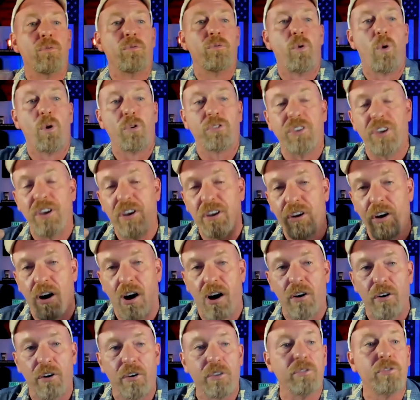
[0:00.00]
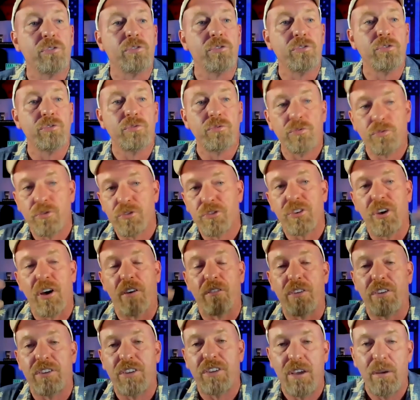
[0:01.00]

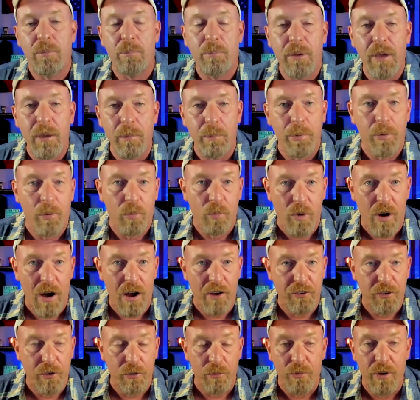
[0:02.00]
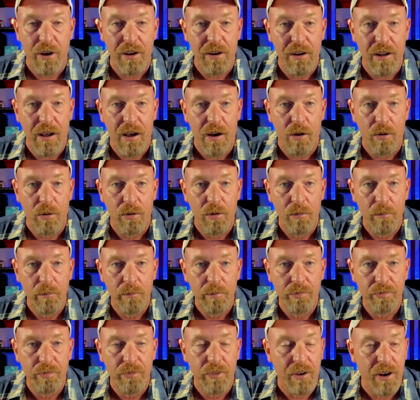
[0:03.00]
1,417 people watching right now
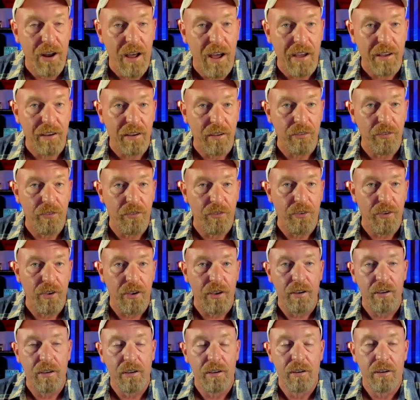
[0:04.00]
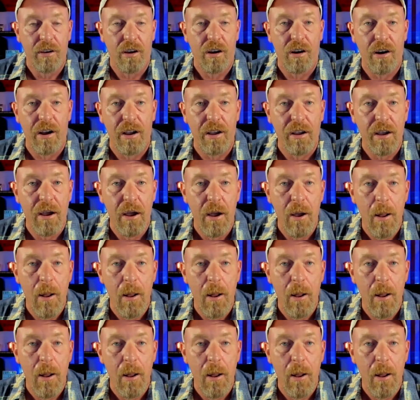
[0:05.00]
that I can see. All right.